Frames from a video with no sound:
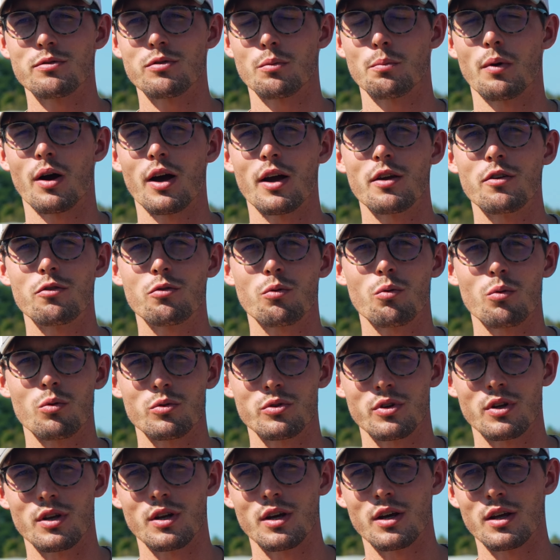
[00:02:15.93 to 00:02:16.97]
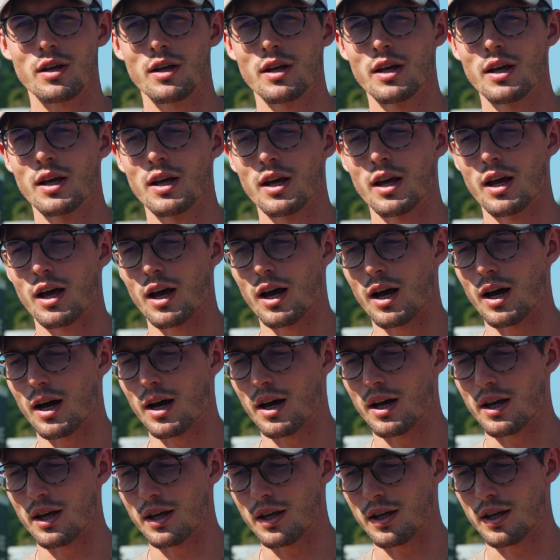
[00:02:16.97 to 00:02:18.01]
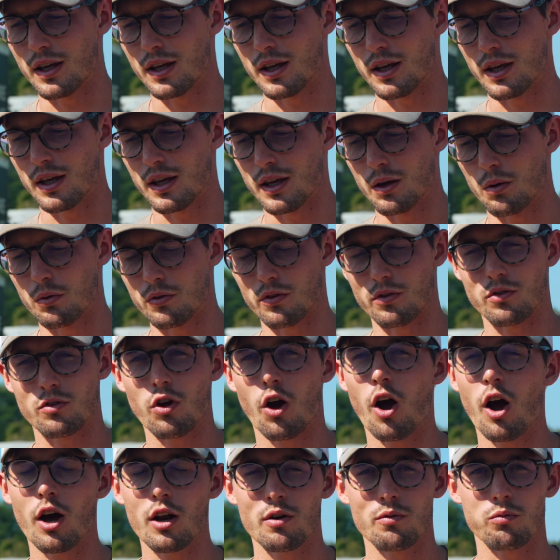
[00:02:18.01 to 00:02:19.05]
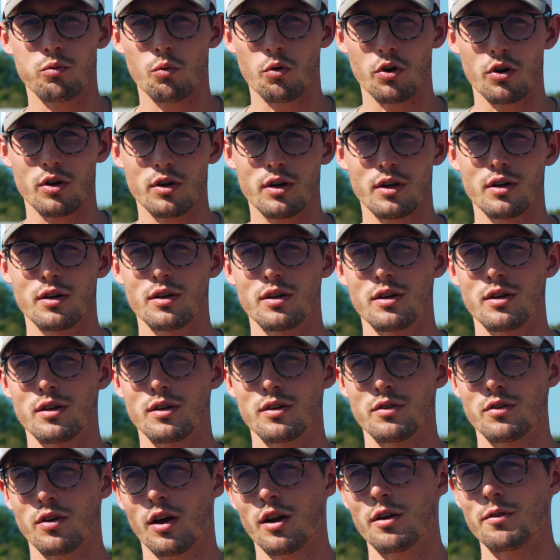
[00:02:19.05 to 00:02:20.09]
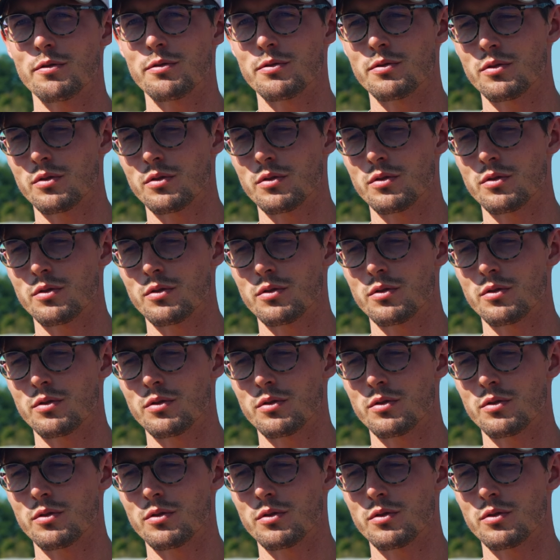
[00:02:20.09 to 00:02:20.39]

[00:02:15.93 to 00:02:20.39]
from high school did it. Uh, it was a ton of work, ton of,